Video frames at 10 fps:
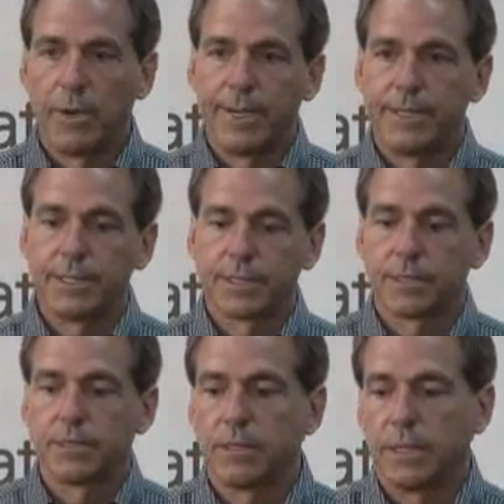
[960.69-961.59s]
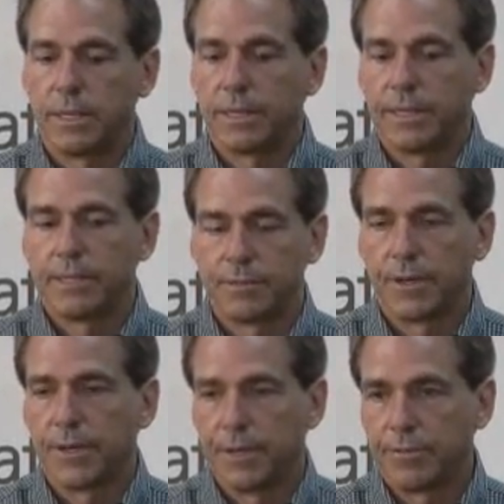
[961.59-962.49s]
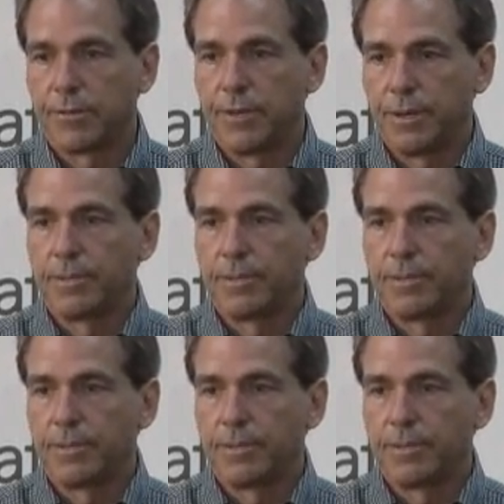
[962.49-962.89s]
ways it is very different.